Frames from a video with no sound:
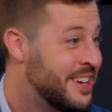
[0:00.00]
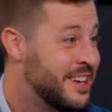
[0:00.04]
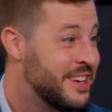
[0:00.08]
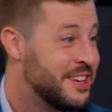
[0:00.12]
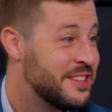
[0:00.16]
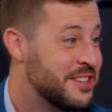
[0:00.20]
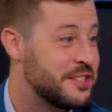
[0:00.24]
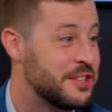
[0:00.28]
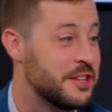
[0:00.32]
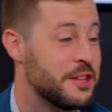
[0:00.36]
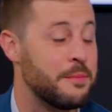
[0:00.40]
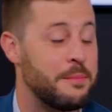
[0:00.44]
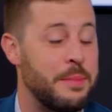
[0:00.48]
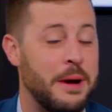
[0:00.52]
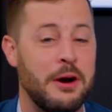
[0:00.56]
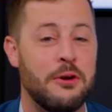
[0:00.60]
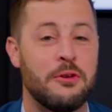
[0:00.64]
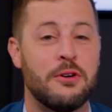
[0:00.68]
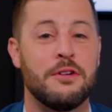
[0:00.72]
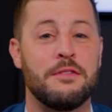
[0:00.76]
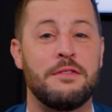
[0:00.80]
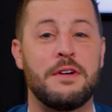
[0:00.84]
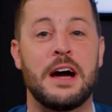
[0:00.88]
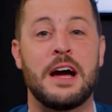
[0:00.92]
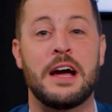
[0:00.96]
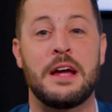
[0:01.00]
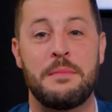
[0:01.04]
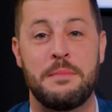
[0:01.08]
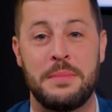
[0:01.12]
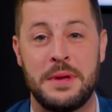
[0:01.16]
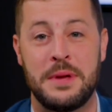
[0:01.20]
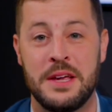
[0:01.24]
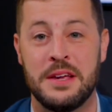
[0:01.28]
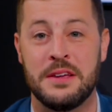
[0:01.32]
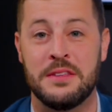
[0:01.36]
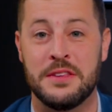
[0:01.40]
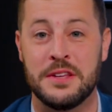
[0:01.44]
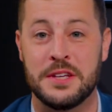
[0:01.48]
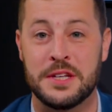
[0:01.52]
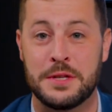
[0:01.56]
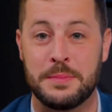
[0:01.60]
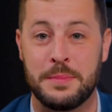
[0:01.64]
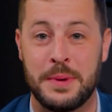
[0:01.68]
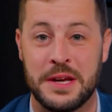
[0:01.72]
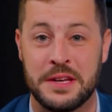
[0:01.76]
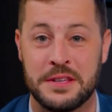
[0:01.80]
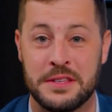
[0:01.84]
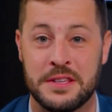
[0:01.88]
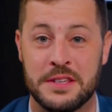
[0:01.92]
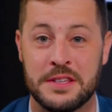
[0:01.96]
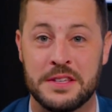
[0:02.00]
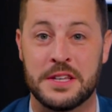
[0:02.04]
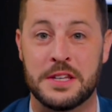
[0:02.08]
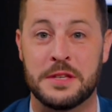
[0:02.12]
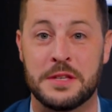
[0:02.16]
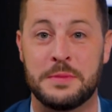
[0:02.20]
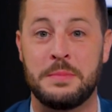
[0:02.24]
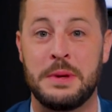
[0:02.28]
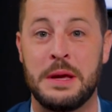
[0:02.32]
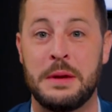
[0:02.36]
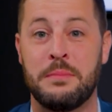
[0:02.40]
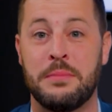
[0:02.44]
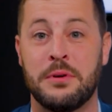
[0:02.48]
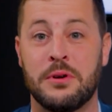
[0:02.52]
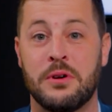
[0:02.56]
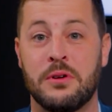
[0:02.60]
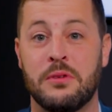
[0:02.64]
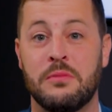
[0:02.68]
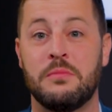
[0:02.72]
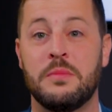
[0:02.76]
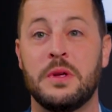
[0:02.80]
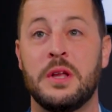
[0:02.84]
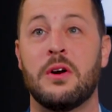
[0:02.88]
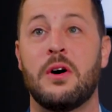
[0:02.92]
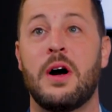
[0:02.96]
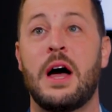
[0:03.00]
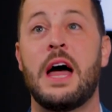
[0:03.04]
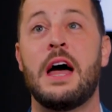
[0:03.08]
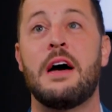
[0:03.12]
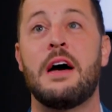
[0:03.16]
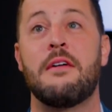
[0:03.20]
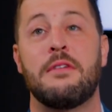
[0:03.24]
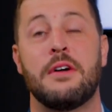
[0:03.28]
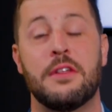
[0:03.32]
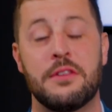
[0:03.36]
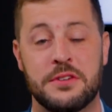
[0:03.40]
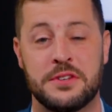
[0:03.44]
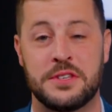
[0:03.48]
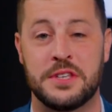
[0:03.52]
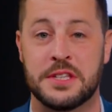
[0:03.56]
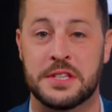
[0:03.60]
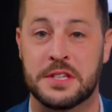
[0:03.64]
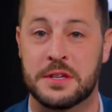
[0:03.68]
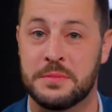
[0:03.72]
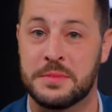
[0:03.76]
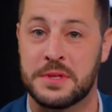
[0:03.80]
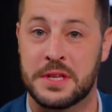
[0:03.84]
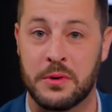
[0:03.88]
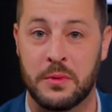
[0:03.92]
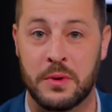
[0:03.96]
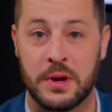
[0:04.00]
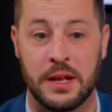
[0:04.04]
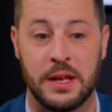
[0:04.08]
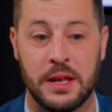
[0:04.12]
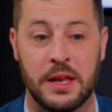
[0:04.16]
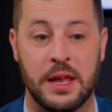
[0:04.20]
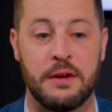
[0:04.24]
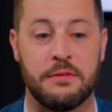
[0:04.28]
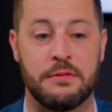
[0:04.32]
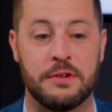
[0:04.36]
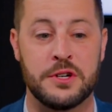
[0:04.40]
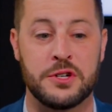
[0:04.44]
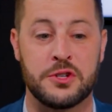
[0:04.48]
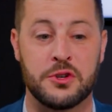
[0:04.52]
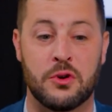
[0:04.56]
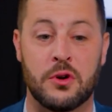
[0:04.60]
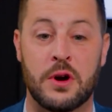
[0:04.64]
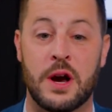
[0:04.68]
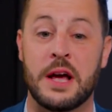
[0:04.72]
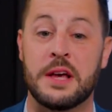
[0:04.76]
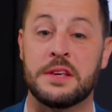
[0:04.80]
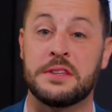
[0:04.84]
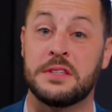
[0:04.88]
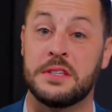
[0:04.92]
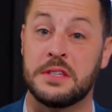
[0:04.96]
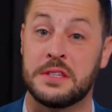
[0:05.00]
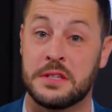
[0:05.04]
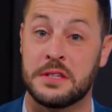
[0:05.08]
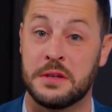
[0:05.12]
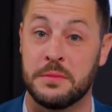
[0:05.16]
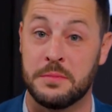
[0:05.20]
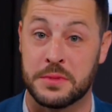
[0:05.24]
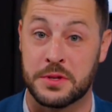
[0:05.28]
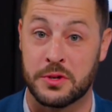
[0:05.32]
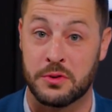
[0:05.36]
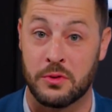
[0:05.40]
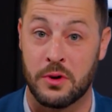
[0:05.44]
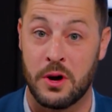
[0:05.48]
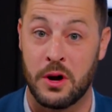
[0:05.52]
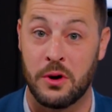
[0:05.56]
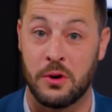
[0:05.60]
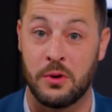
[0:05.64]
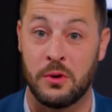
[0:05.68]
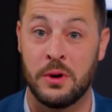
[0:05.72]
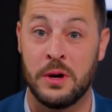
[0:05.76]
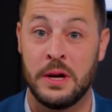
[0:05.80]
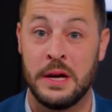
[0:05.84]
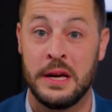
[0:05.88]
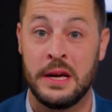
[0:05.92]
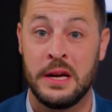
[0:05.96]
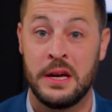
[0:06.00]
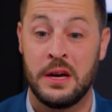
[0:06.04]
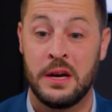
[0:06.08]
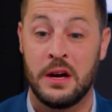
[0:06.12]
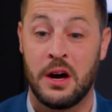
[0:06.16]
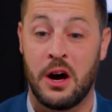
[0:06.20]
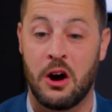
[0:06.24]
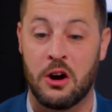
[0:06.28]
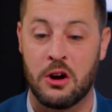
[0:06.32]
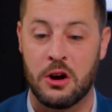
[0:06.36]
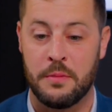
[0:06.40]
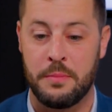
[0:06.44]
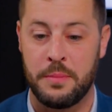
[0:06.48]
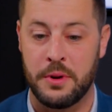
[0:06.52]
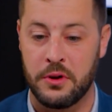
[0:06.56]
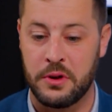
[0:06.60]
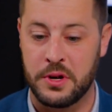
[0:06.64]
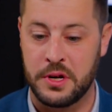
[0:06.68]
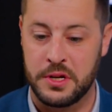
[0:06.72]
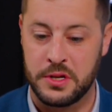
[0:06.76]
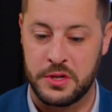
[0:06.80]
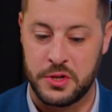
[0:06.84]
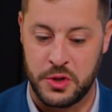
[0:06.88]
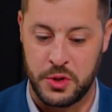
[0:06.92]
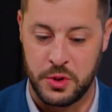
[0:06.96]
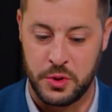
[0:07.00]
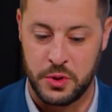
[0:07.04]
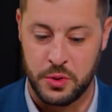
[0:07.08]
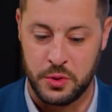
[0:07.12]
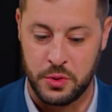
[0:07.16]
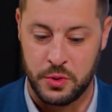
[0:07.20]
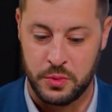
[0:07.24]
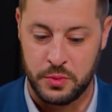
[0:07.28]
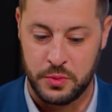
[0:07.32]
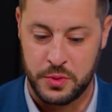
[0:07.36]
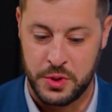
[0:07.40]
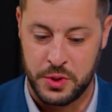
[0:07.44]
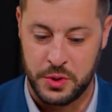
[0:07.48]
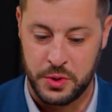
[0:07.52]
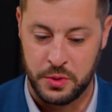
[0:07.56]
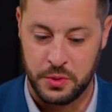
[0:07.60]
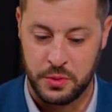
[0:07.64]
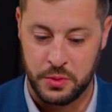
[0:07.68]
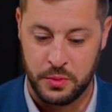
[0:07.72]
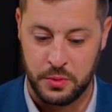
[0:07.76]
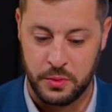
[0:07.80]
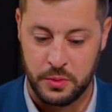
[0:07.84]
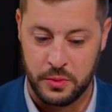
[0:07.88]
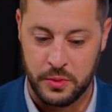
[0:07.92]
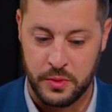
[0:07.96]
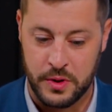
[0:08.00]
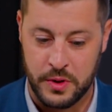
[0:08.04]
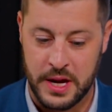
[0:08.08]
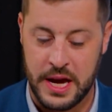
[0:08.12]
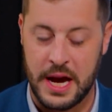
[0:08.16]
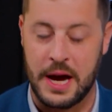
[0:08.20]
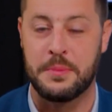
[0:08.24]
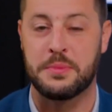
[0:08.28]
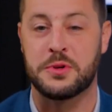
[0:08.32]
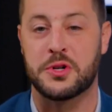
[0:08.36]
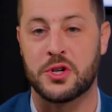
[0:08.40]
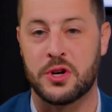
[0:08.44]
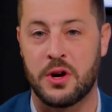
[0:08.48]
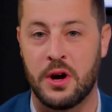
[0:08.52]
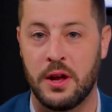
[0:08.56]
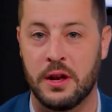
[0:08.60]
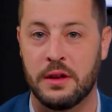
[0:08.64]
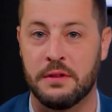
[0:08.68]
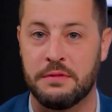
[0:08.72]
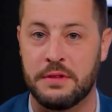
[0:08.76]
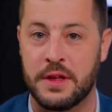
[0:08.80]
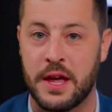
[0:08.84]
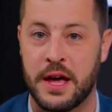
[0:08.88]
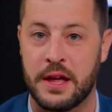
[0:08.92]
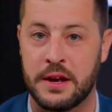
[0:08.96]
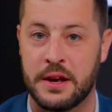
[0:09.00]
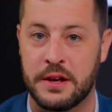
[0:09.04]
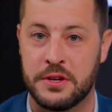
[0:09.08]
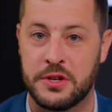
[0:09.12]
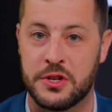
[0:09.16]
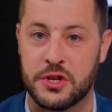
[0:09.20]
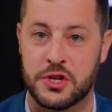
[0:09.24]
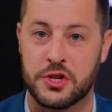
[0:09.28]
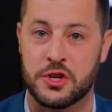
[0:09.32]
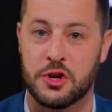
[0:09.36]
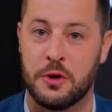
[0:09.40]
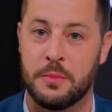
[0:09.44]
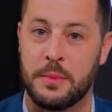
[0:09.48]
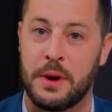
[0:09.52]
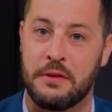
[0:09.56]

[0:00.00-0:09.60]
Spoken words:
So the power of IP in these spaces, as people have other systems they want to leverage, or as systems grow, our ability to capture all of that and to show them